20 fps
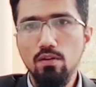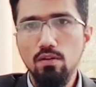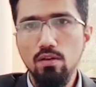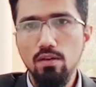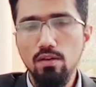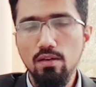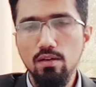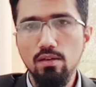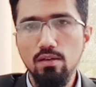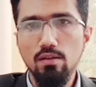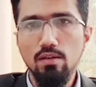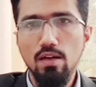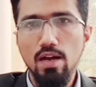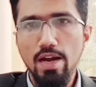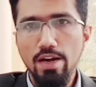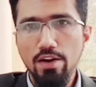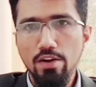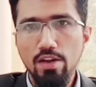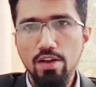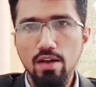uh,
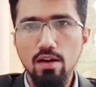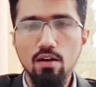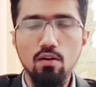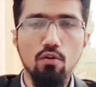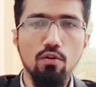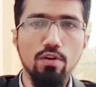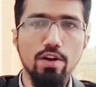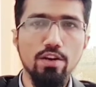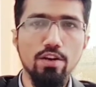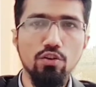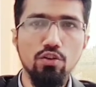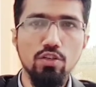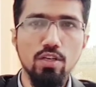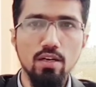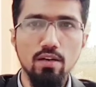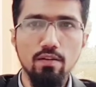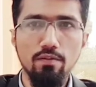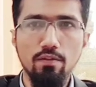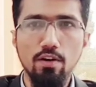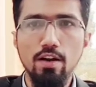idea or
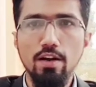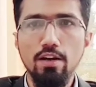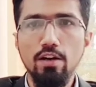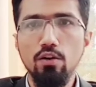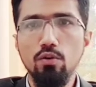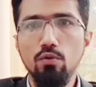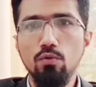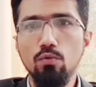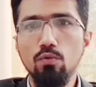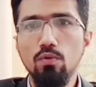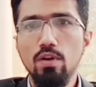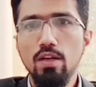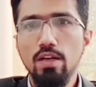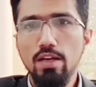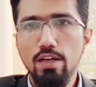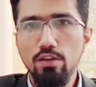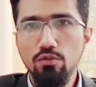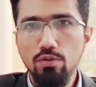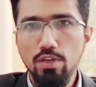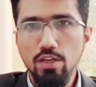initiative related to
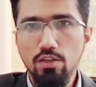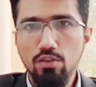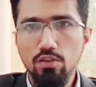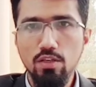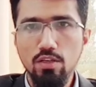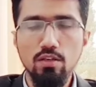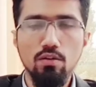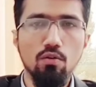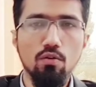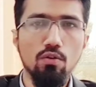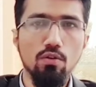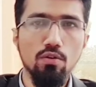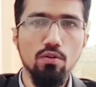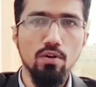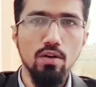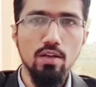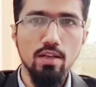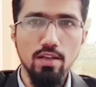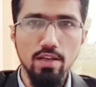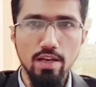education or
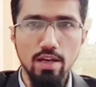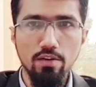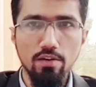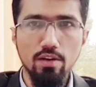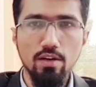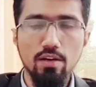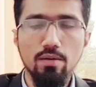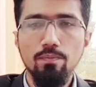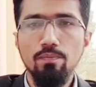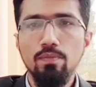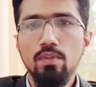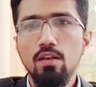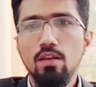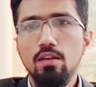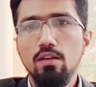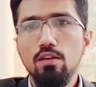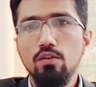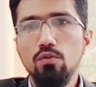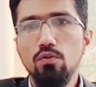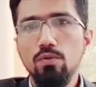career,
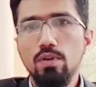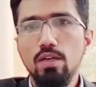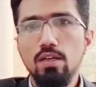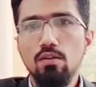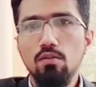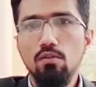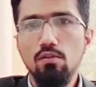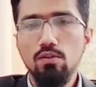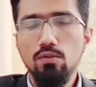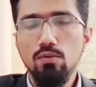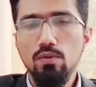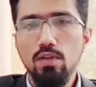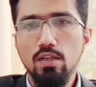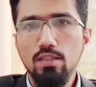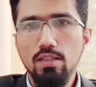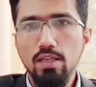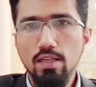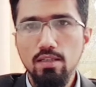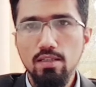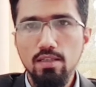you can also
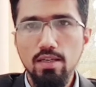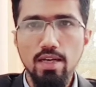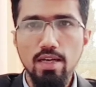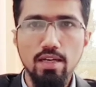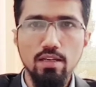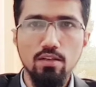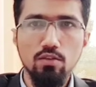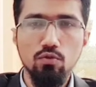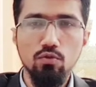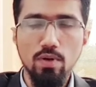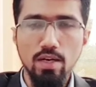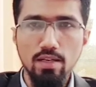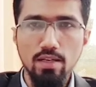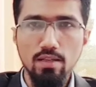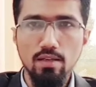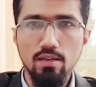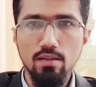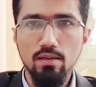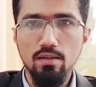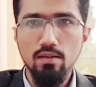contact and join
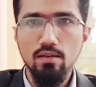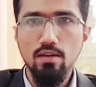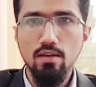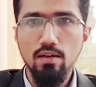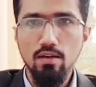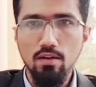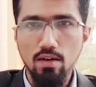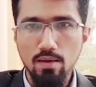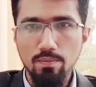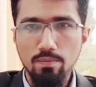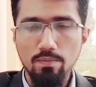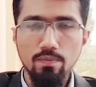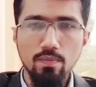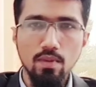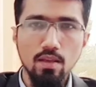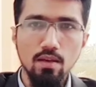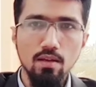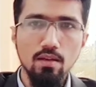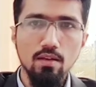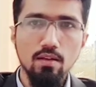the club
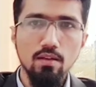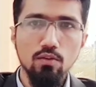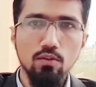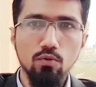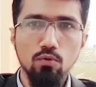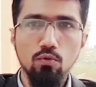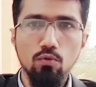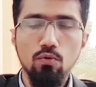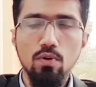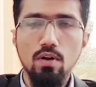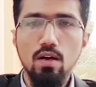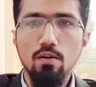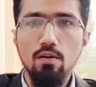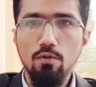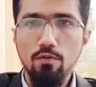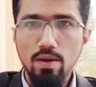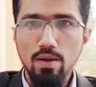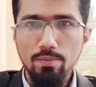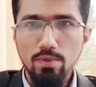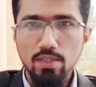through our
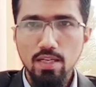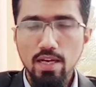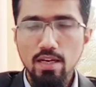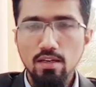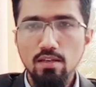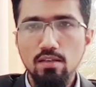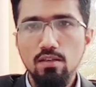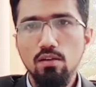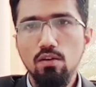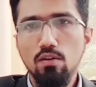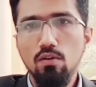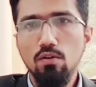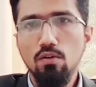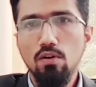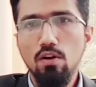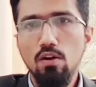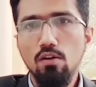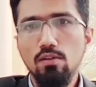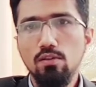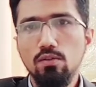website or
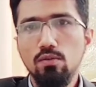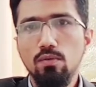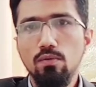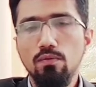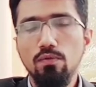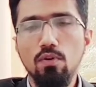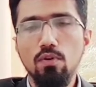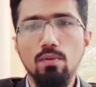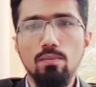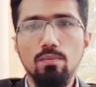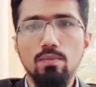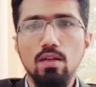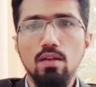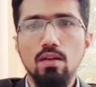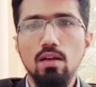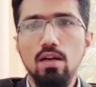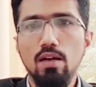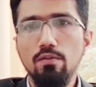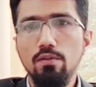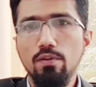also from
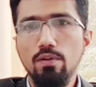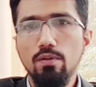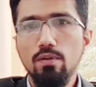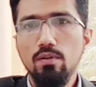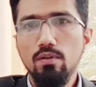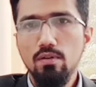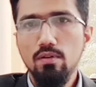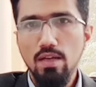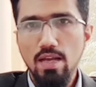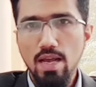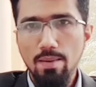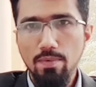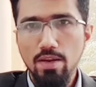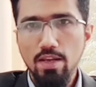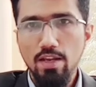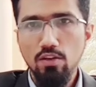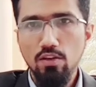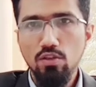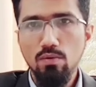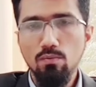our
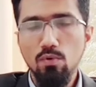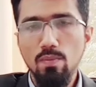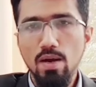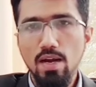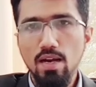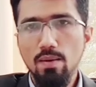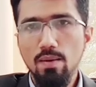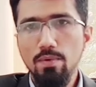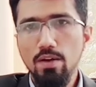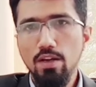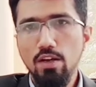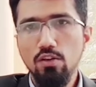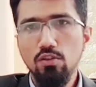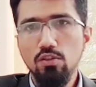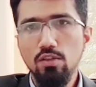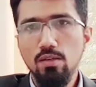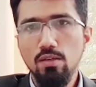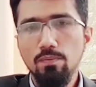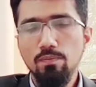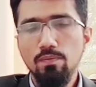application, mobile
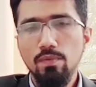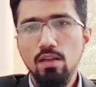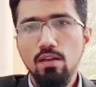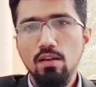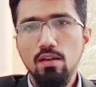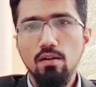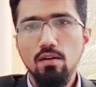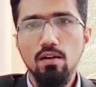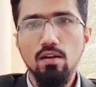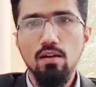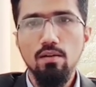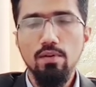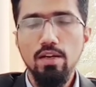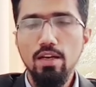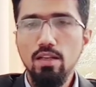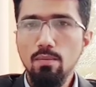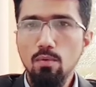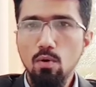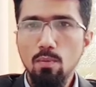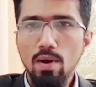application. Uh, in
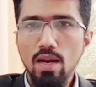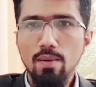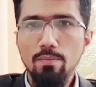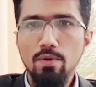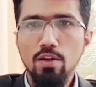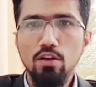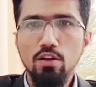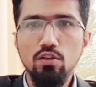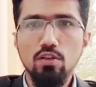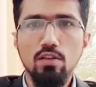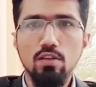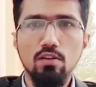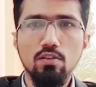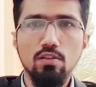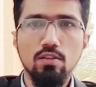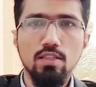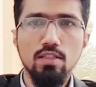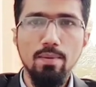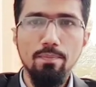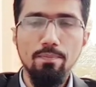the mobile application, there
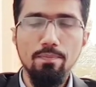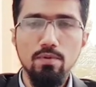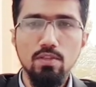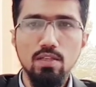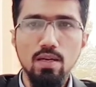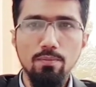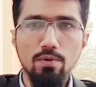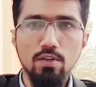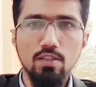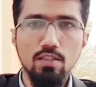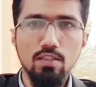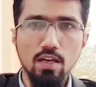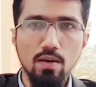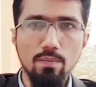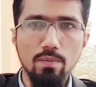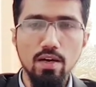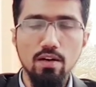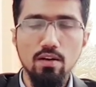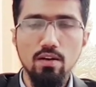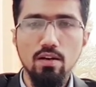is a separate
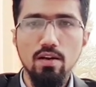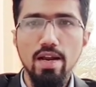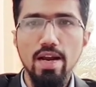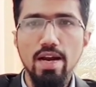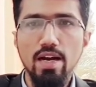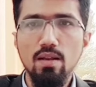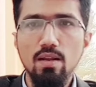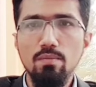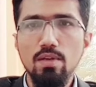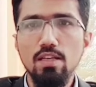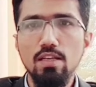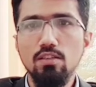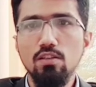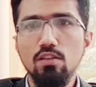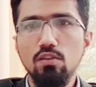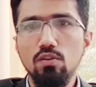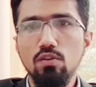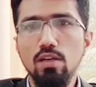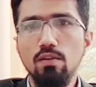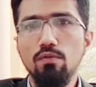segment, Adam
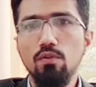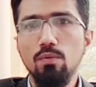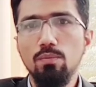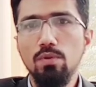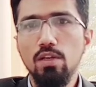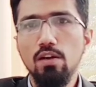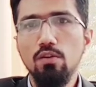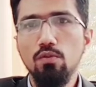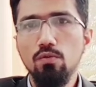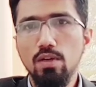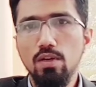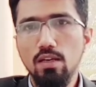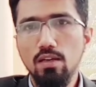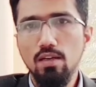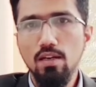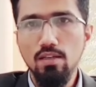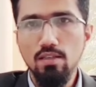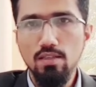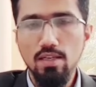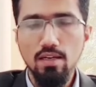EC3. From there, you can
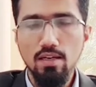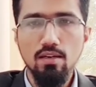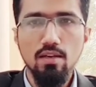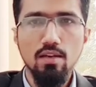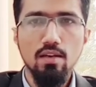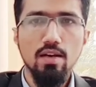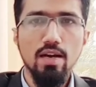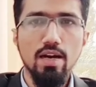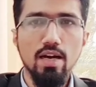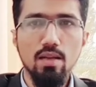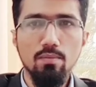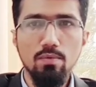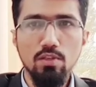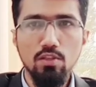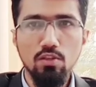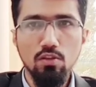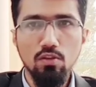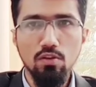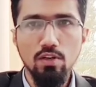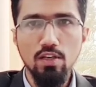contact Adam
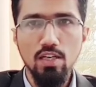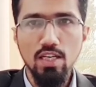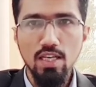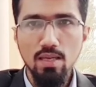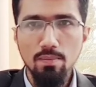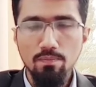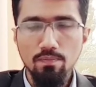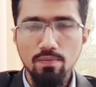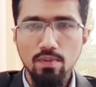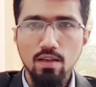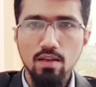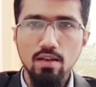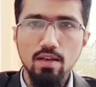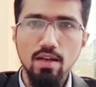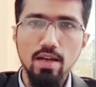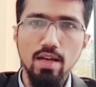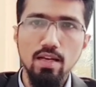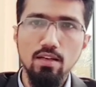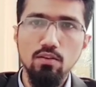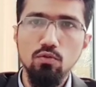EC3 team
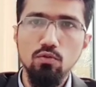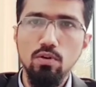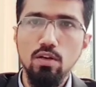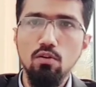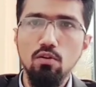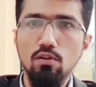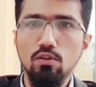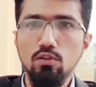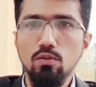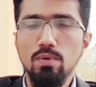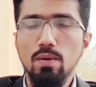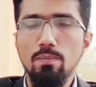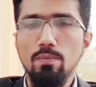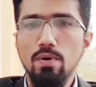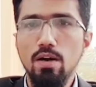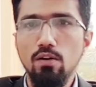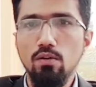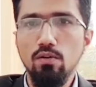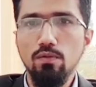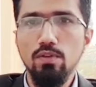and you can also be a
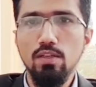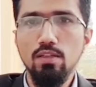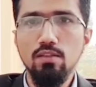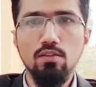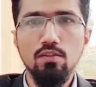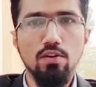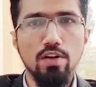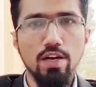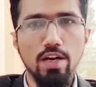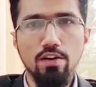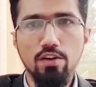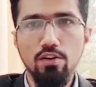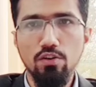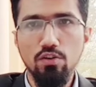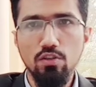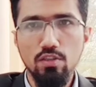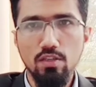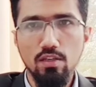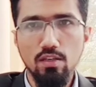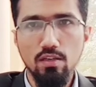part of this great
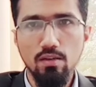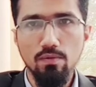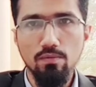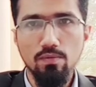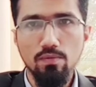initiative.